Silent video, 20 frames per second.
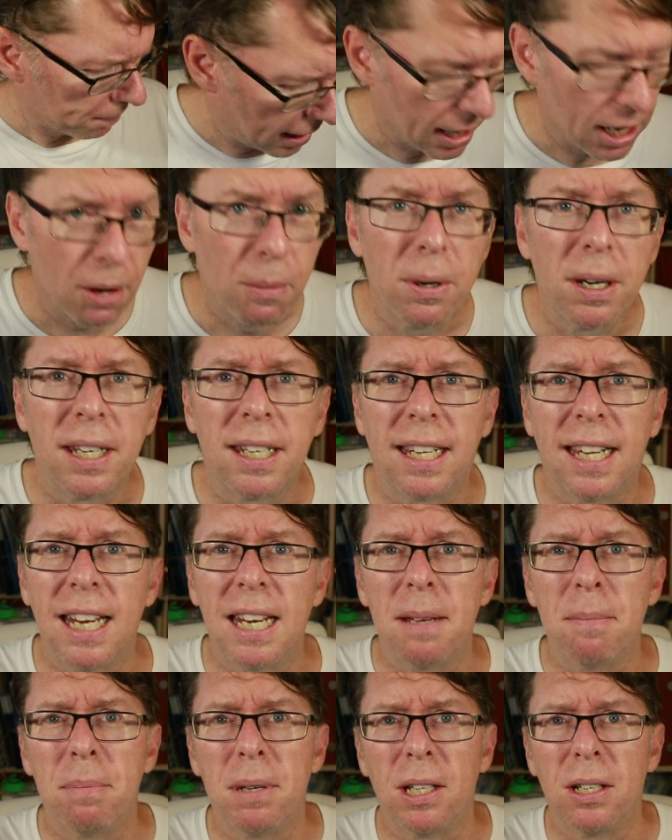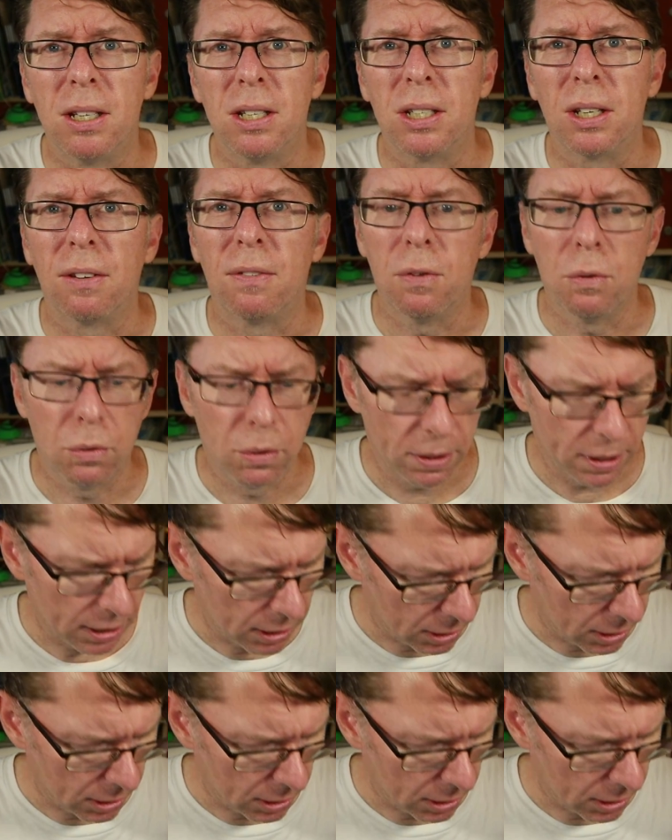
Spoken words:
And I wanted to get it because I thought